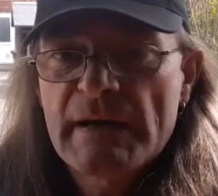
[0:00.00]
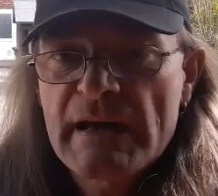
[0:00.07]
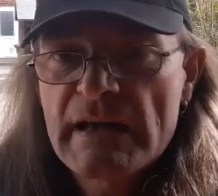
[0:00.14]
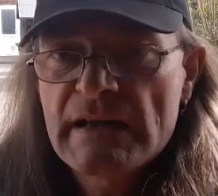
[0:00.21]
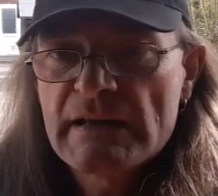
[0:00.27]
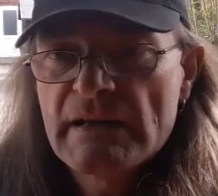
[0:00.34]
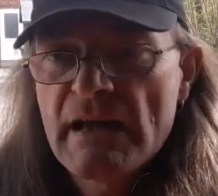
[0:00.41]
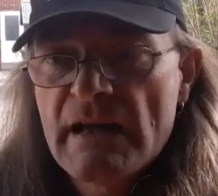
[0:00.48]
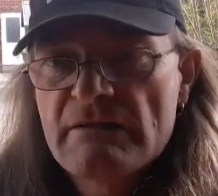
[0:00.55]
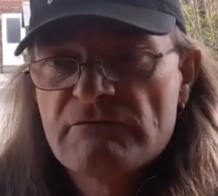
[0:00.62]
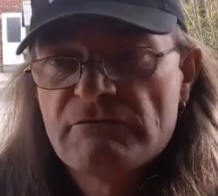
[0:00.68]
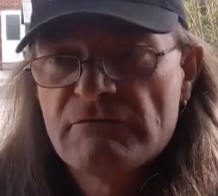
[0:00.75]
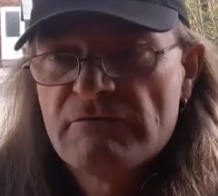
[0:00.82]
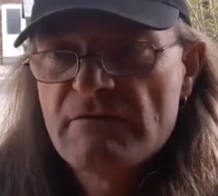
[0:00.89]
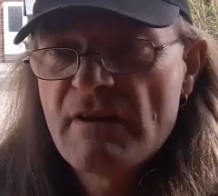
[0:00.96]
but it, it
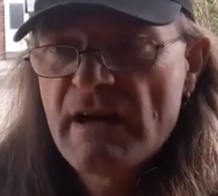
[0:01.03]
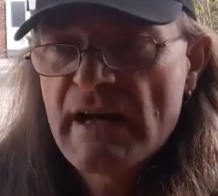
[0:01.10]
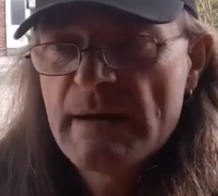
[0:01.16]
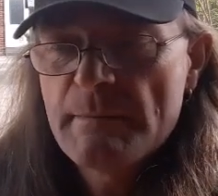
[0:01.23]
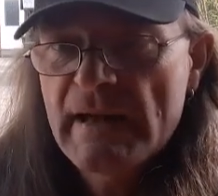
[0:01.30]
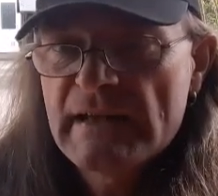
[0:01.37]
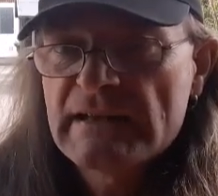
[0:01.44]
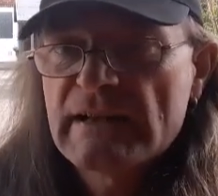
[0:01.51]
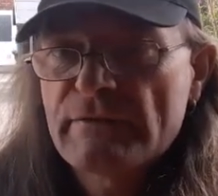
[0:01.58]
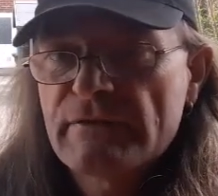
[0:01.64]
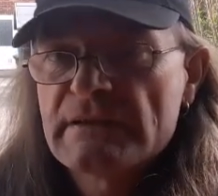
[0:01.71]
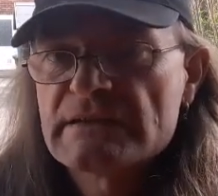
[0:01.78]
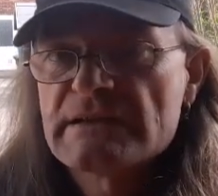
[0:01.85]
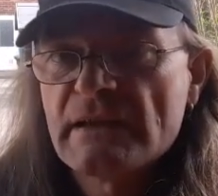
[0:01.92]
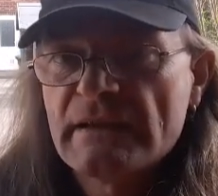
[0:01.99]
really made a
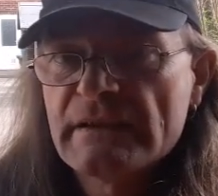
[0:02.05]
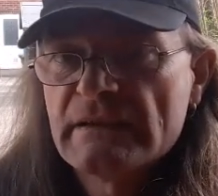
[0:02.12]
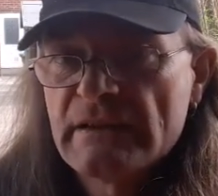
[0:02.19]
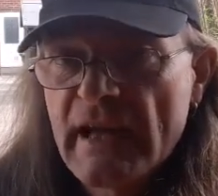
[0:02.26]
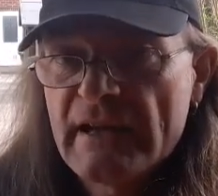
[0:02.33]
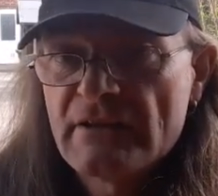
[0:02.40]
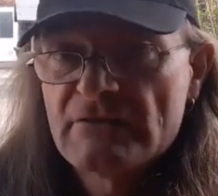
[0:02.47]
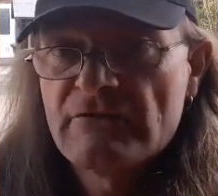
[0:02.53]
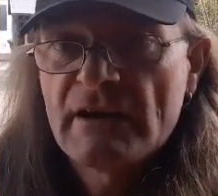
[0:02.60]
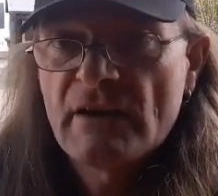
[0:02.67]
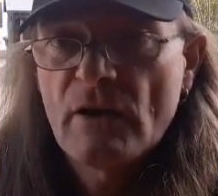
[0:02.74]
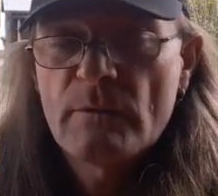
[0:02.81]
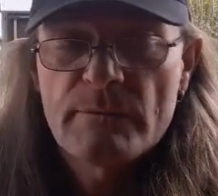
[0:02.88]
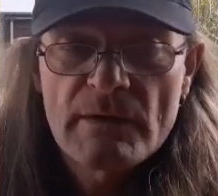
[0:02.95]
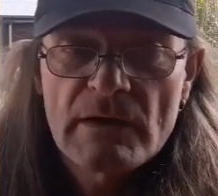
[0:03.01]
difference like getting
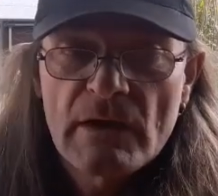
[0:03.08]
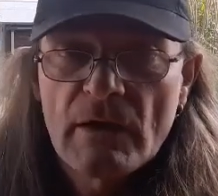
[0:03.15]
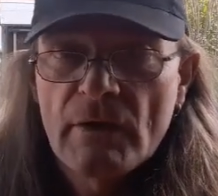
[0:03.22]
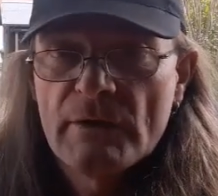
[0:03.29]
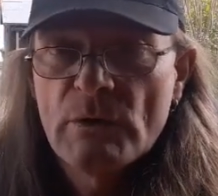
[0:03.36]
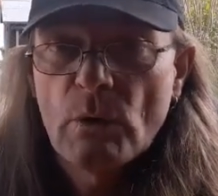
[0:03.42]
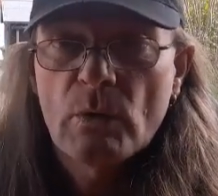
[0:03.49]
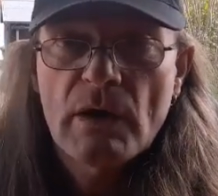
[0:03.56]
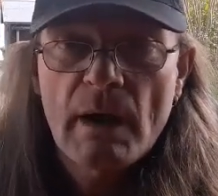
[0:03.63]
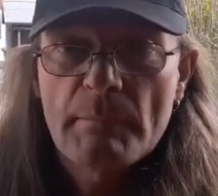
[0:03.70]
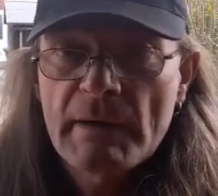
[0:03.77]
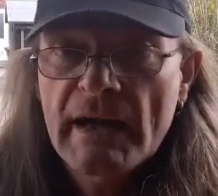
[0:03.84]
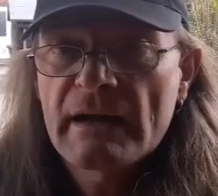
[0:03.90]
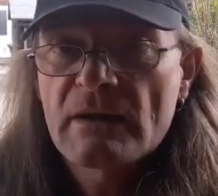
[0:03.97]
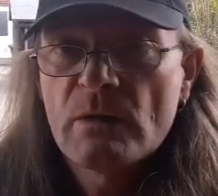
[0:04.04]
grunt off the line or
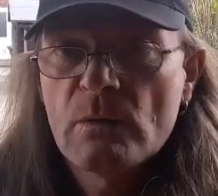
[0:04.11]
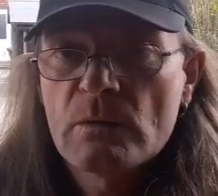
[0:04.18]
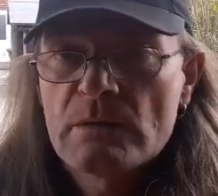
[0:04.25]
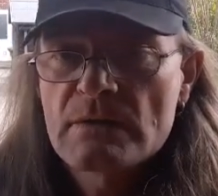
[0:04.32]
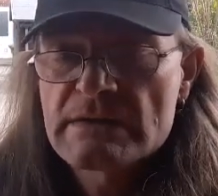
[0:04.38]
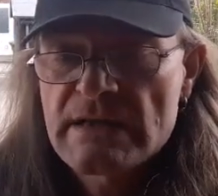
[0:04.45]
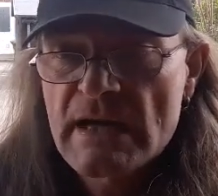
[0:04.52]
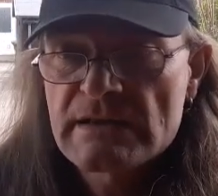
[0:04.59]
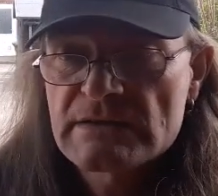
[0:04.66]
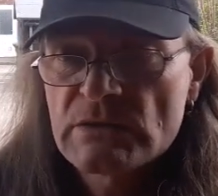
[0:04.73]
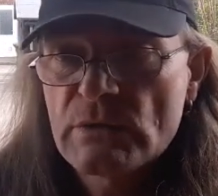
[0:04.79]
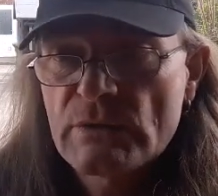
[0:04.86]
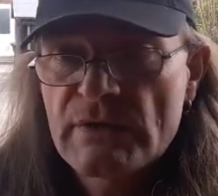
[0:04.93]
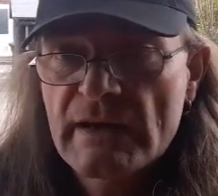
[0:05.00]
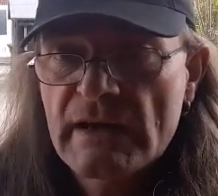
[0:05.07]
coming out of corners that
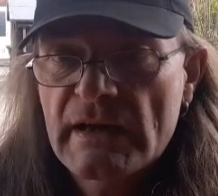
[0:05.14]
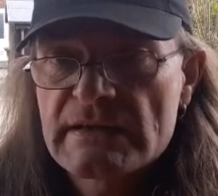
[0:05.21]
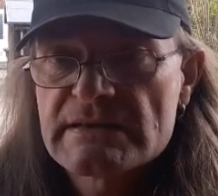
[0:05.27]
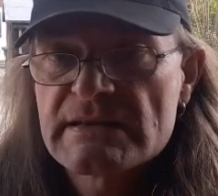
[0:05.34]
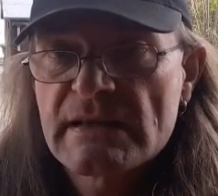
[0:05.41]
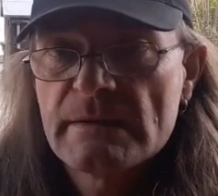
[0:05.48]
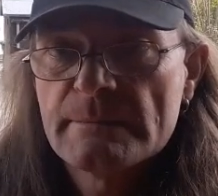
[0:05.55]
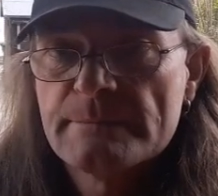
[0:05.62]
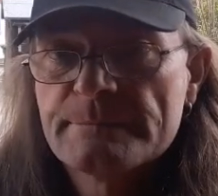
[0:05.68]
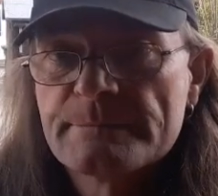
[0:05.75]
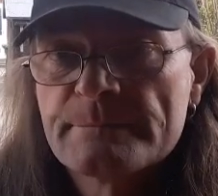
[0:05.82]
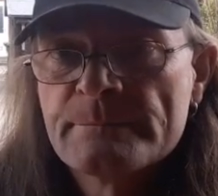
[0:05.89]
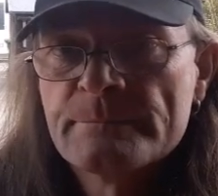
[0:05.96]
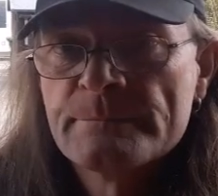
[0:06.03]
sort of thing it um